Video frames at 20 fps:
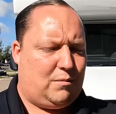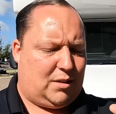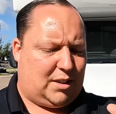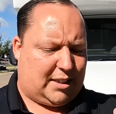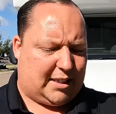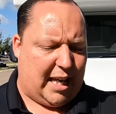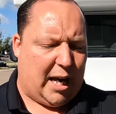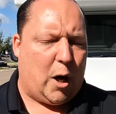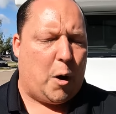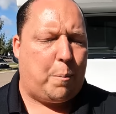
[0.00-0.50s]

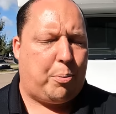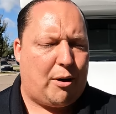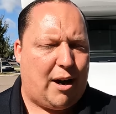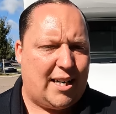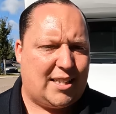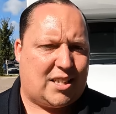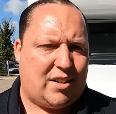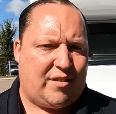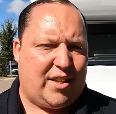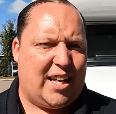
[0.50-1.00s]
sale
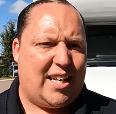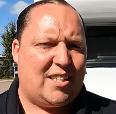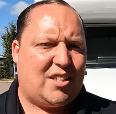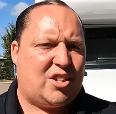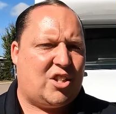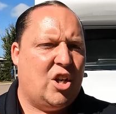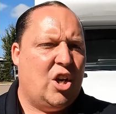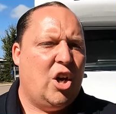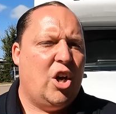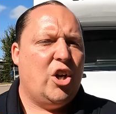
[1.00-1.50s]
price of
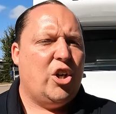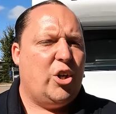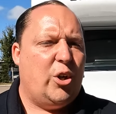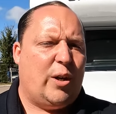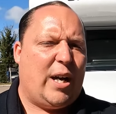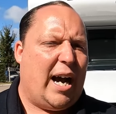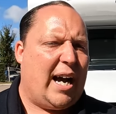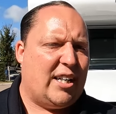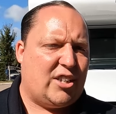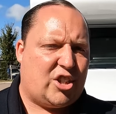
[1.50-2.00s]
this,
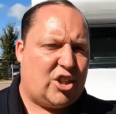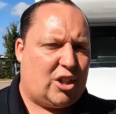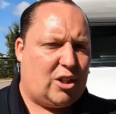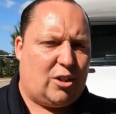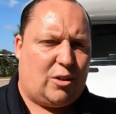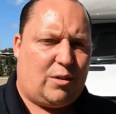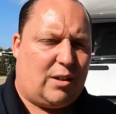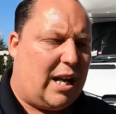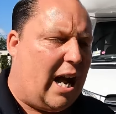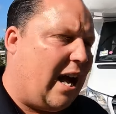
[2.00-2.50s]
you guys
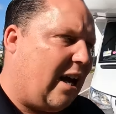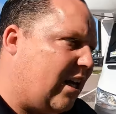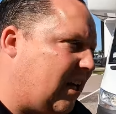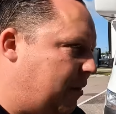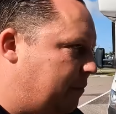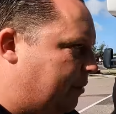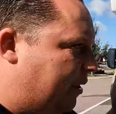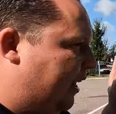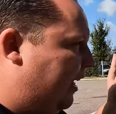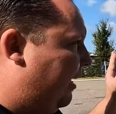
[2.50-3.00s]
are not going to